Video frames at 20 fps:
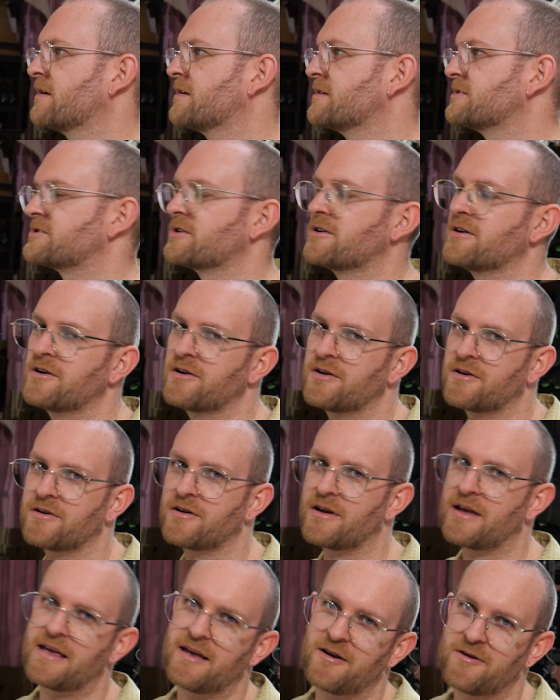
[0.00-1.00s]
So
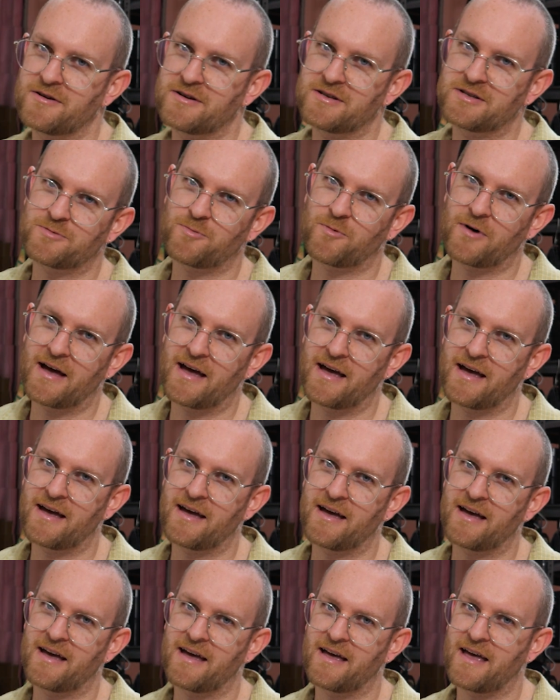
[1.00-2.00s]
here is
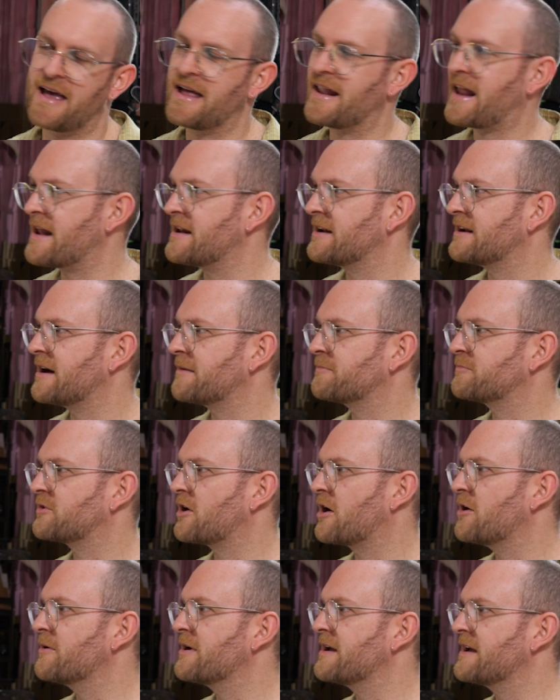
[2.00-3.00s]
where it ended up
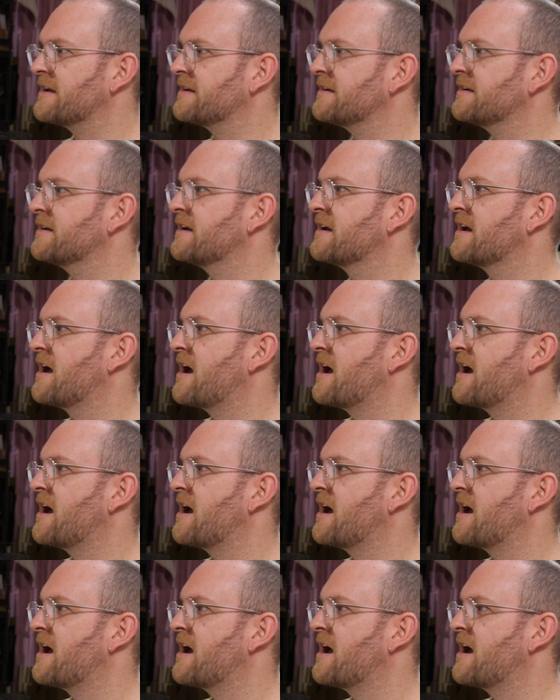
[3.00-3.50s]
going.